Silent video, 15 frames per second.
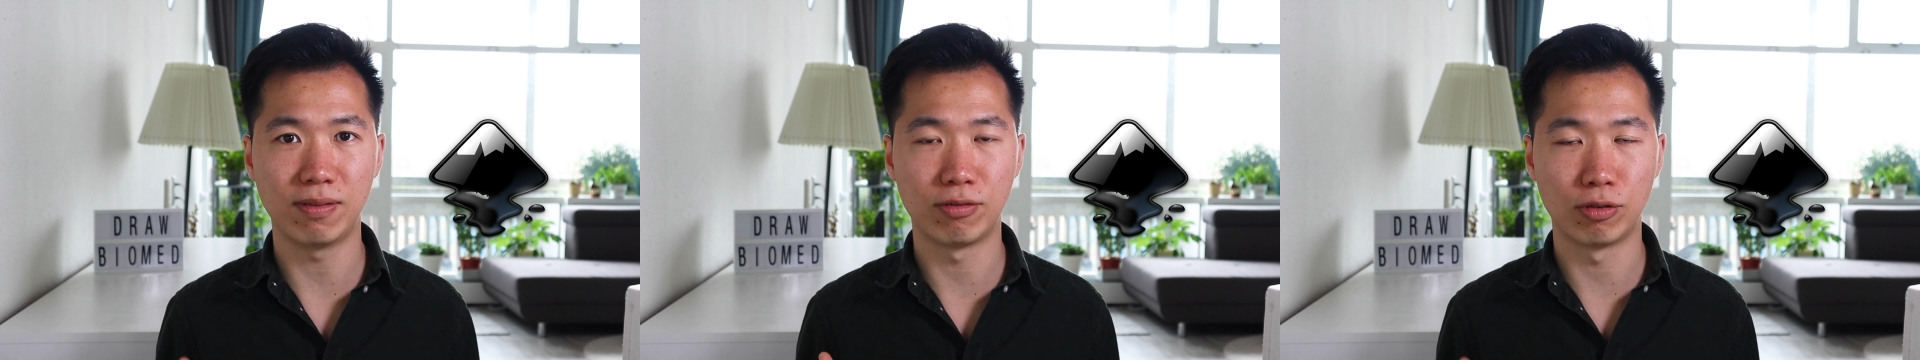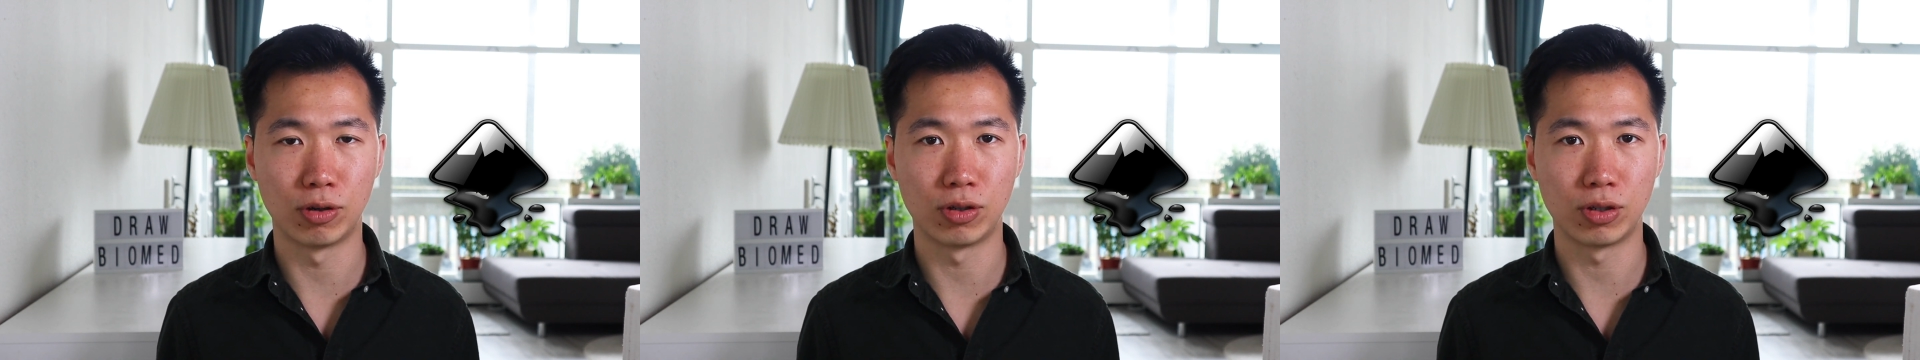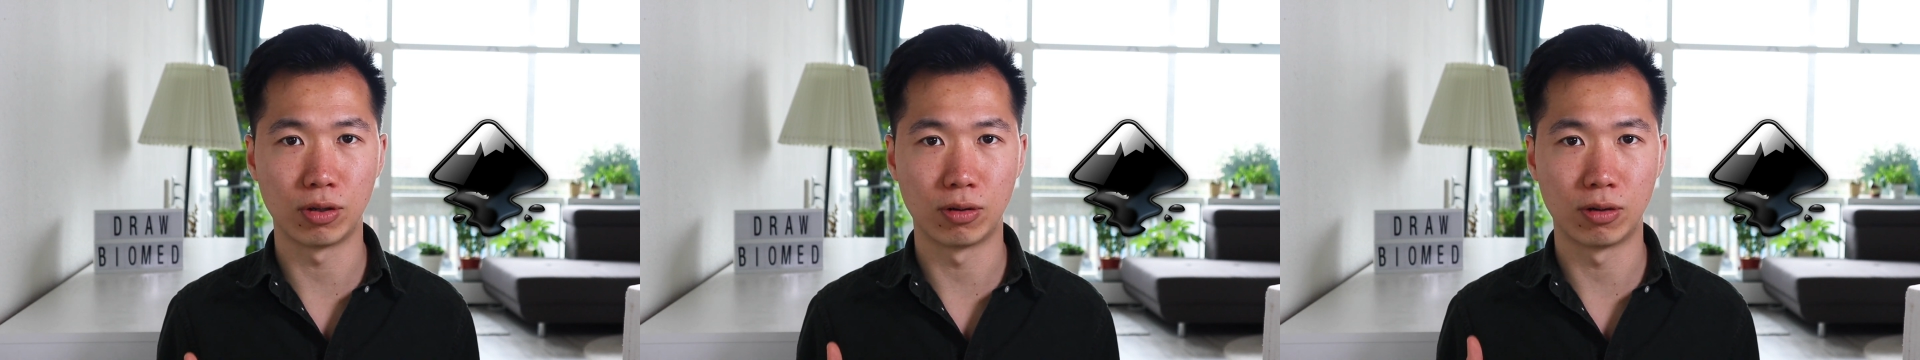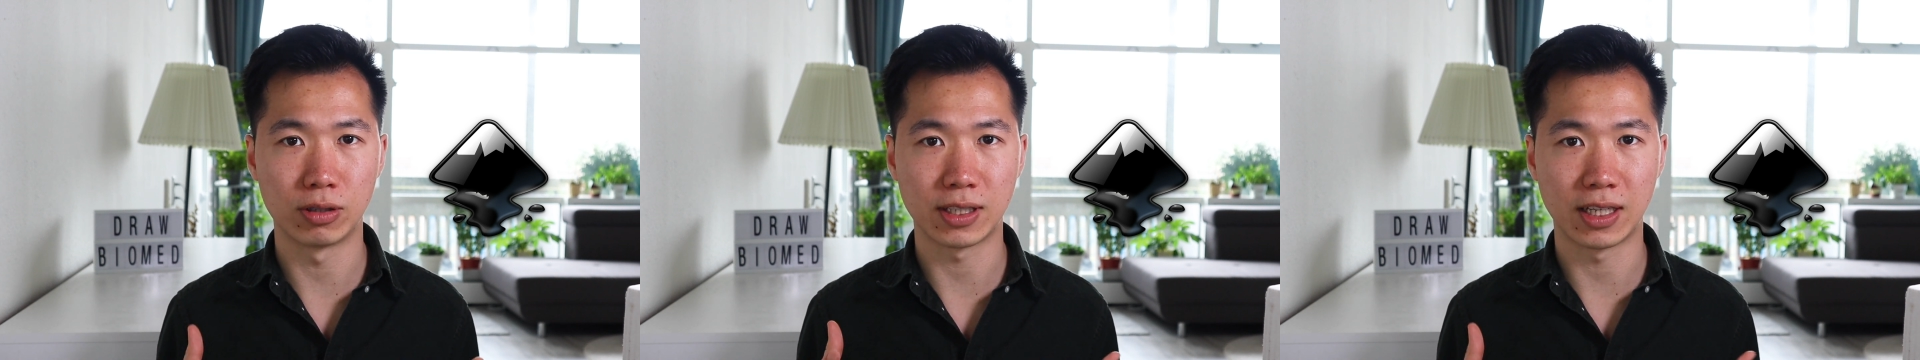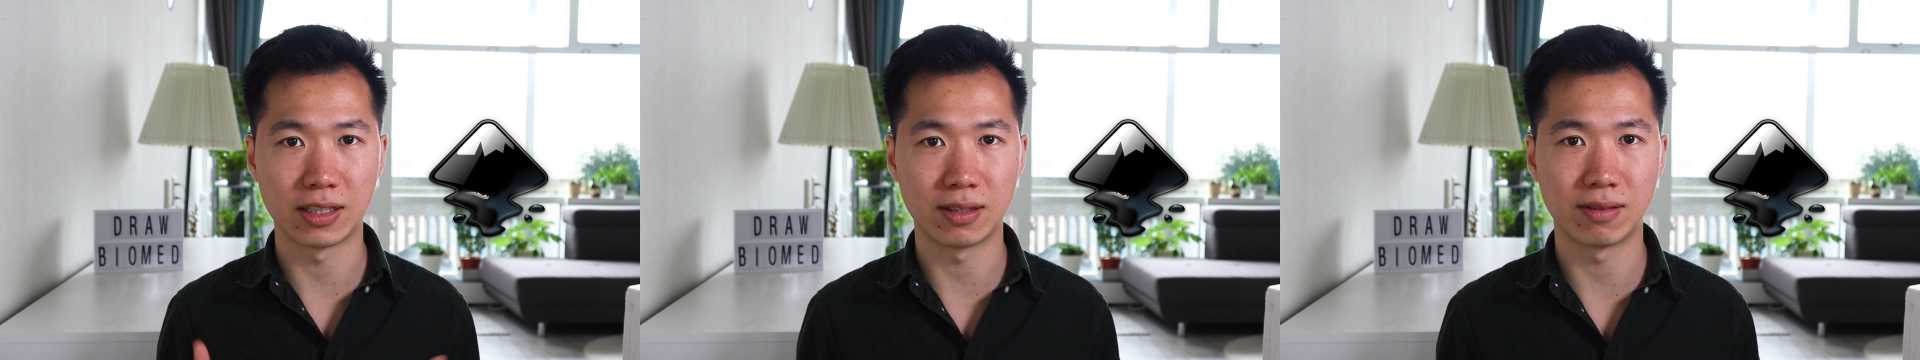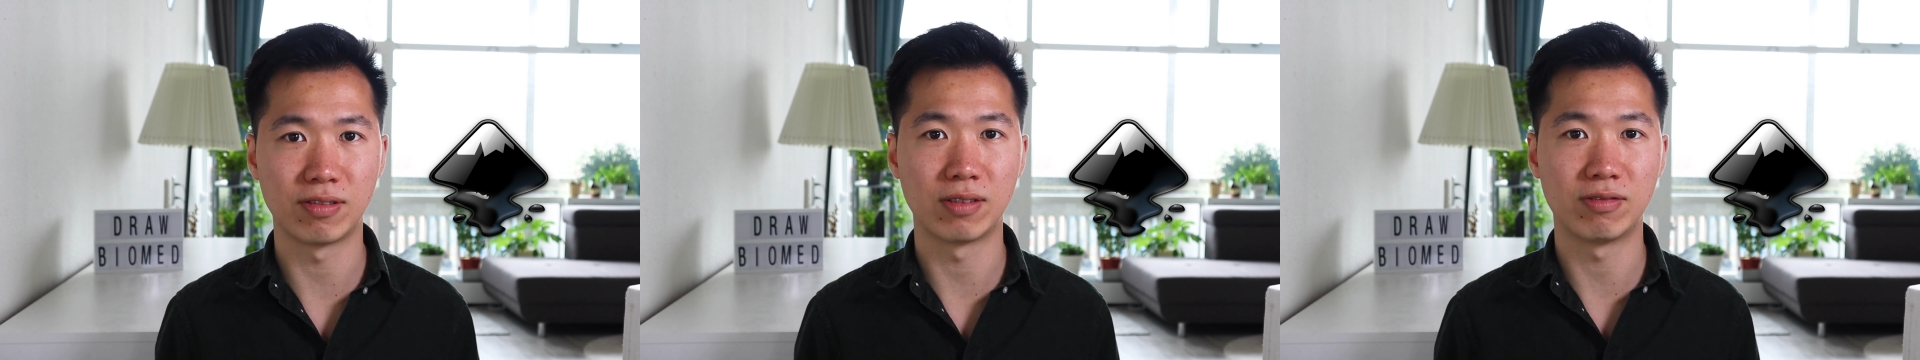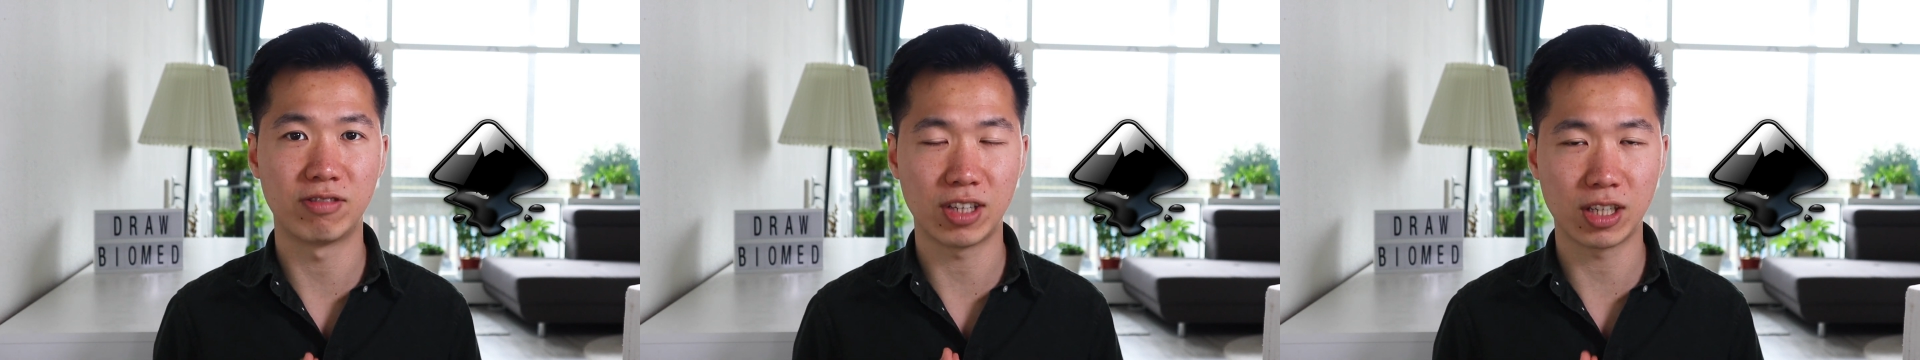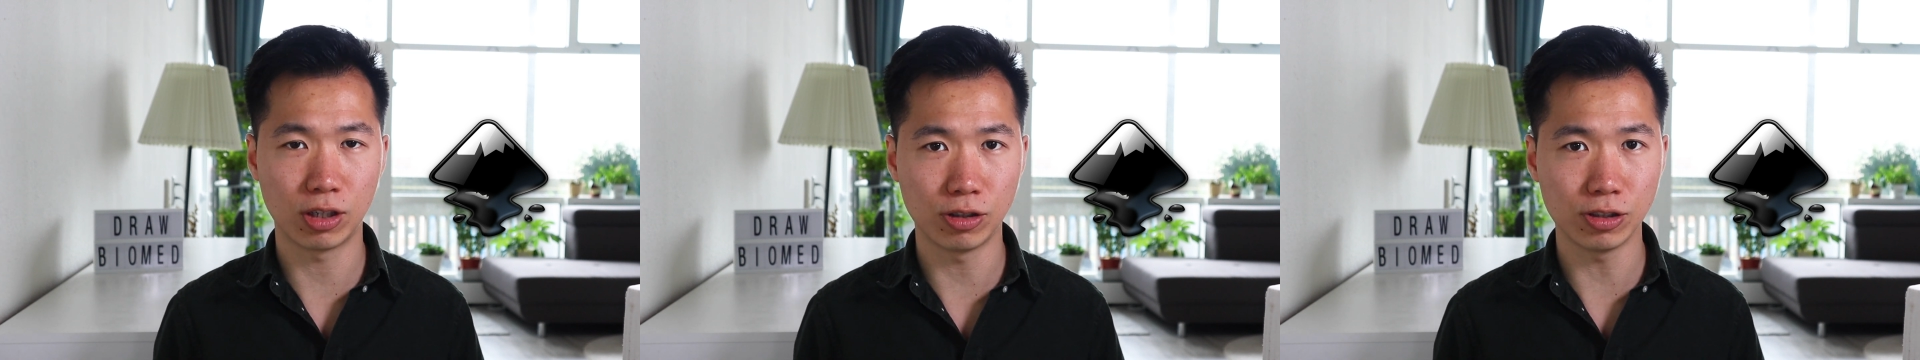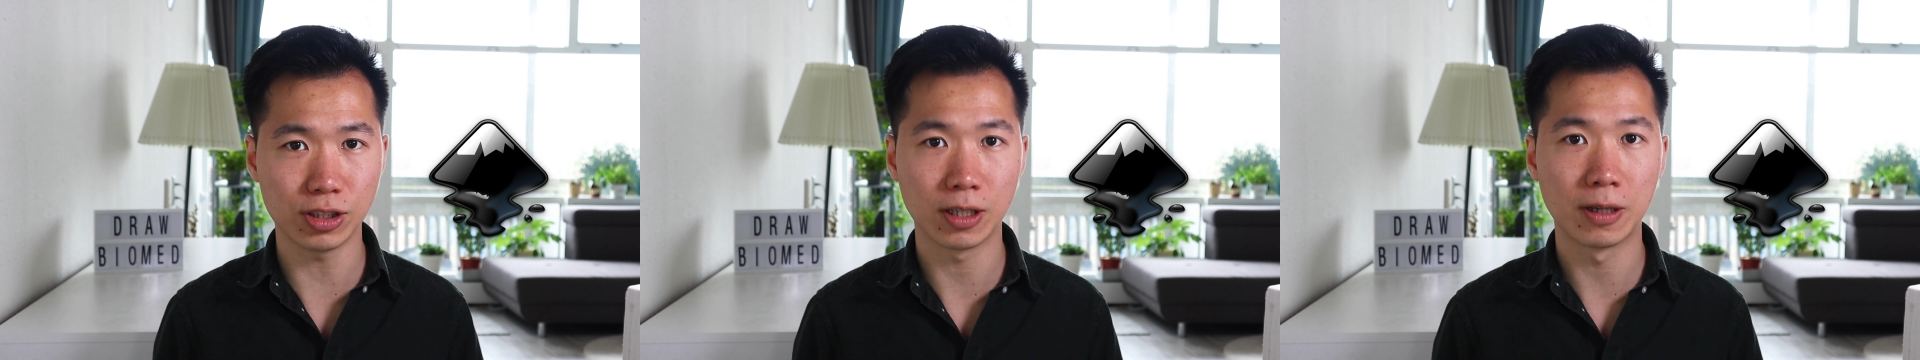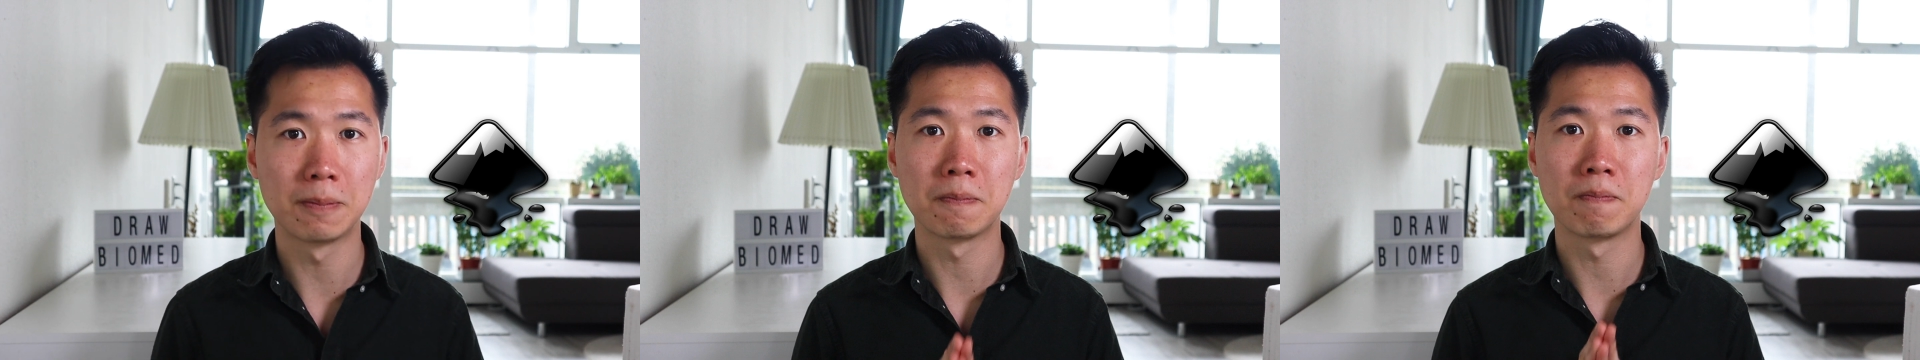for your scientific
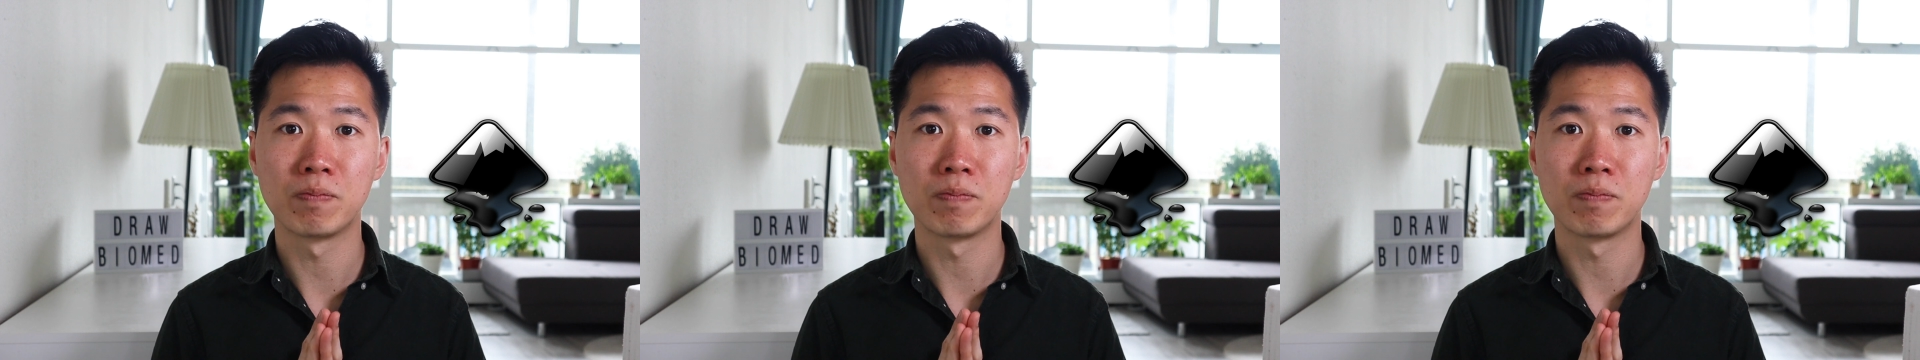figures?